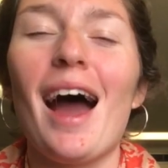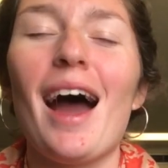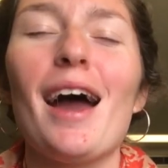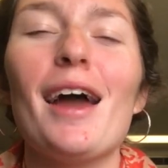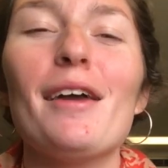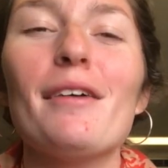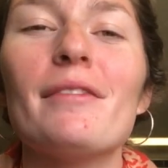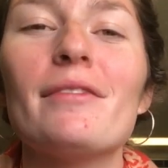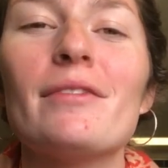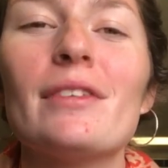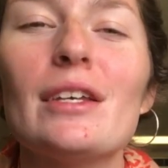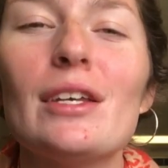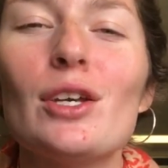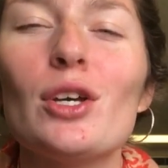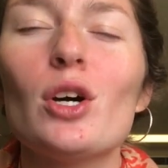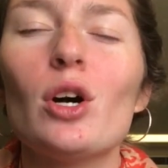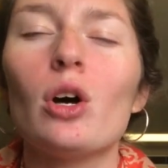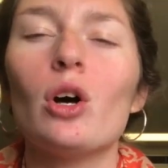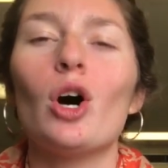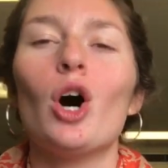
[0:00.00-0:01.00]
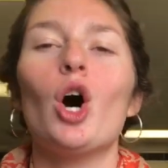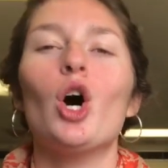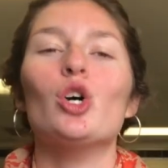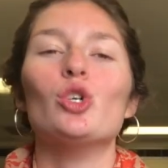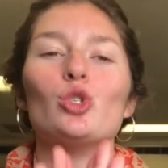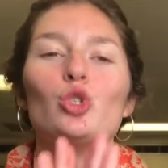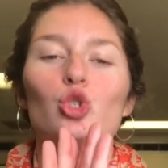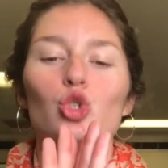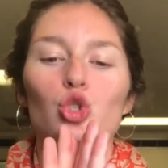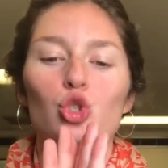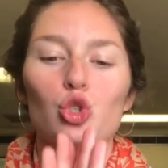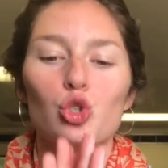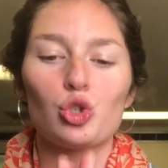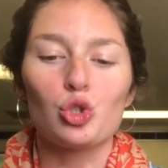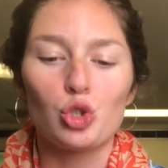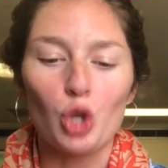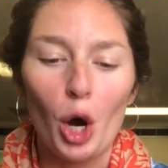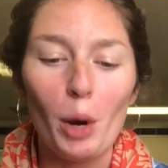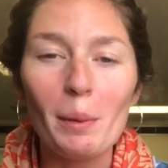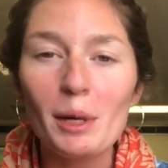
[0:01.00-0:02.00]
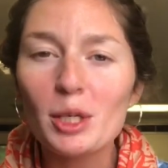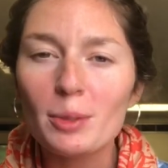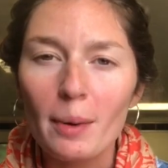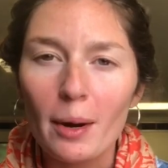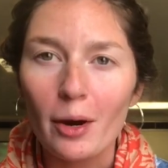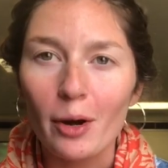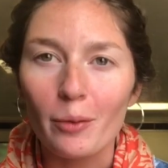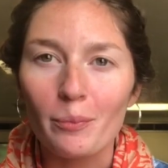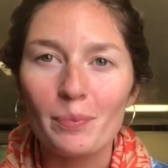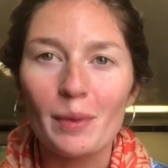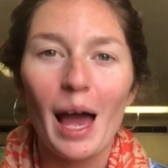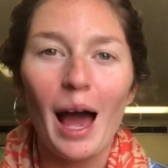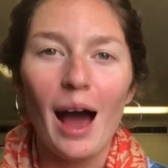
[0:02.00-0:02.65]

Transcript: I feel so much better.